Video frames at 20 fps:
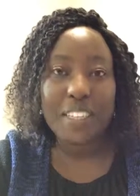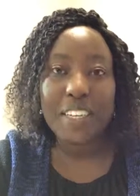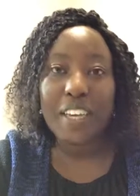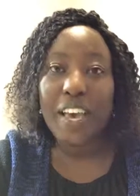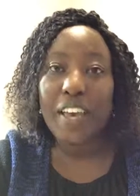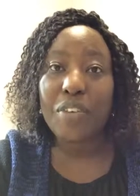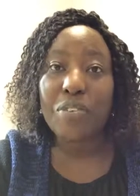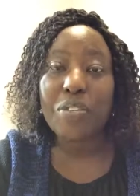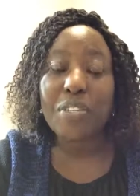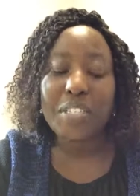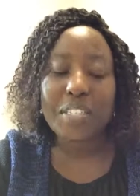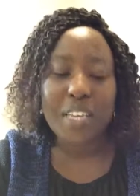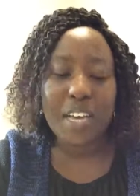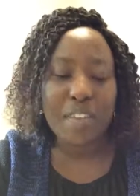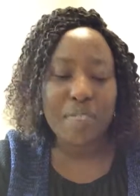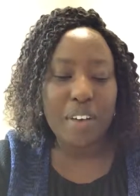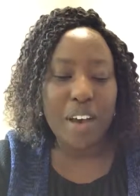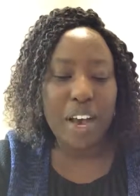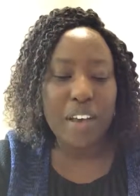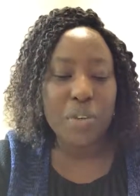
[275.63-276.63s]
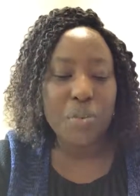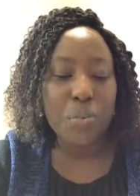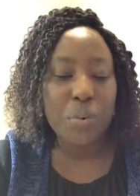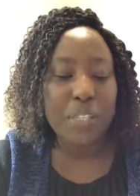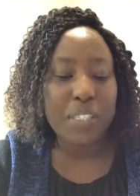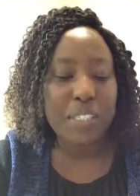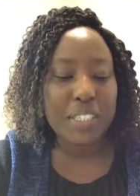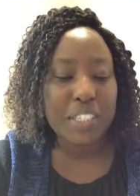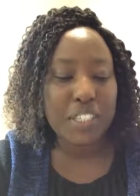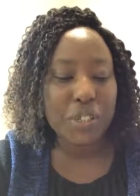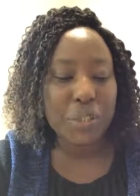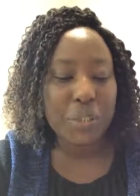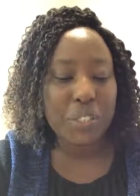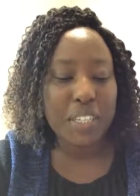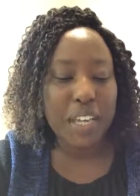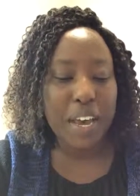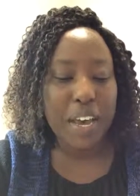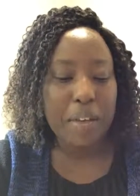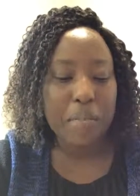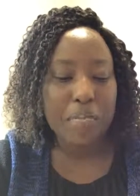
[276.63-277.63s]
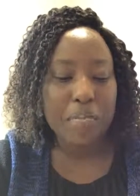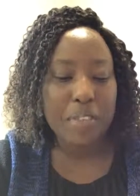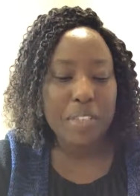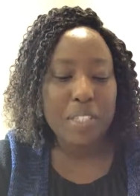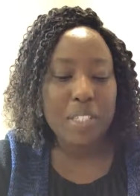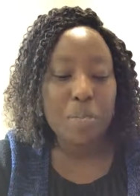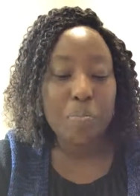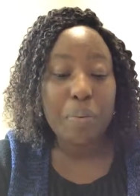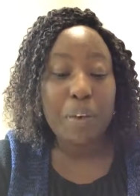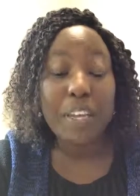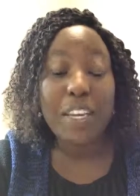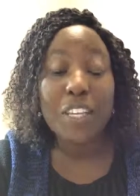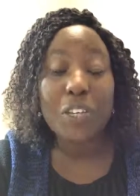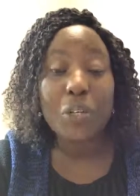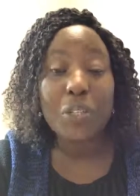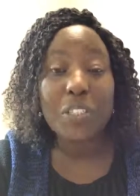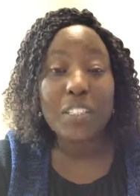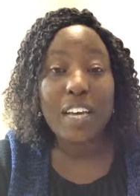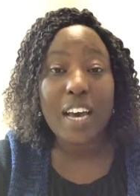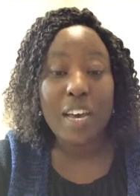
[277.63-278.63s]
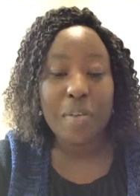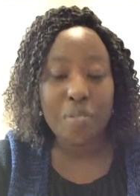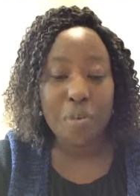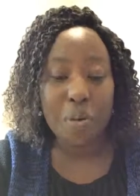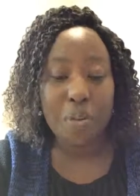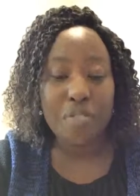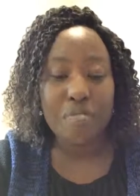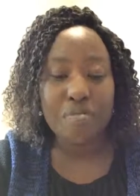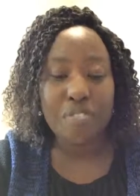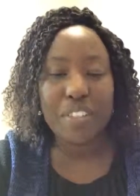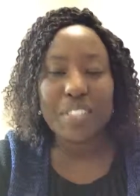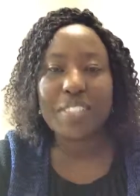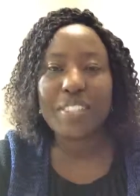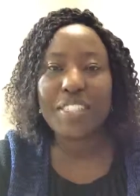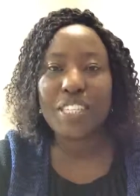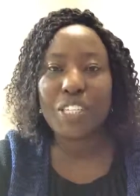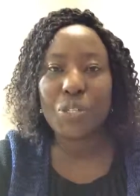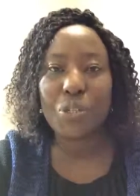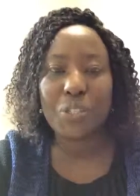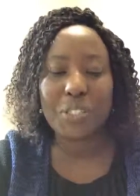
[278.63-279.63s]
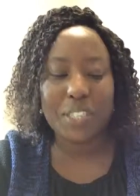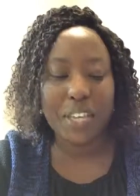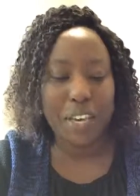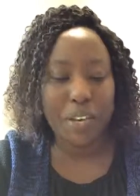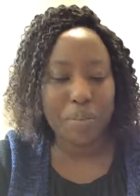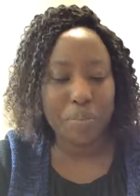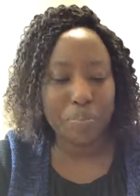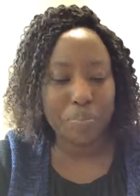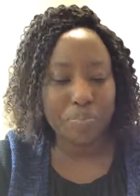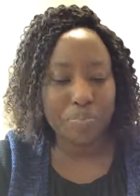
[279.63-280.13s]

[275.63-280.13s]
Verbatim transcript: Here you discover are you wasting your time, spending your time, or investing your time.